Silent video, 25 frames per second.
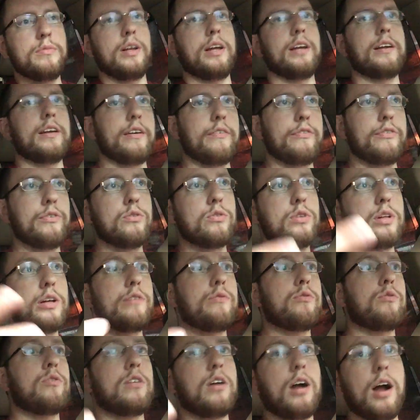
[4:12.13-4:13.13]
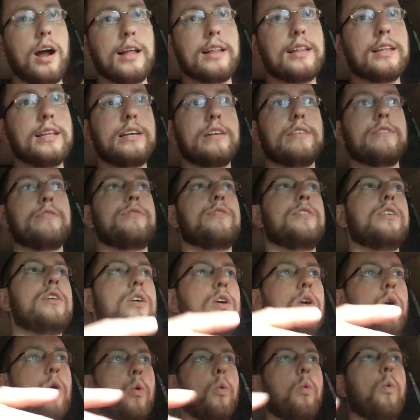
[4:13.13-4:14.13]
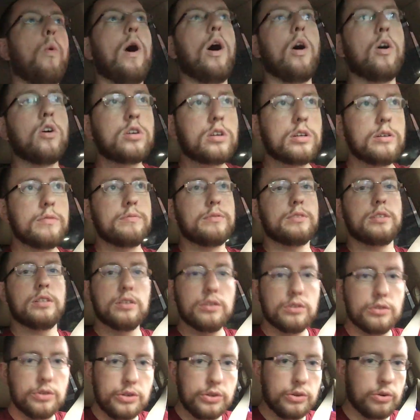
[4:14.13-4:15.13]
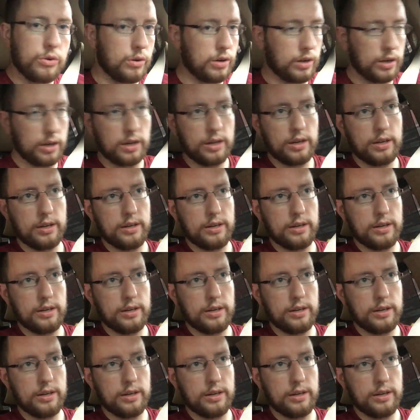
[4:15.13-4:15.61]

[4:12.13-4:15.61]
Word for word: if you live where I live, welcome to New York.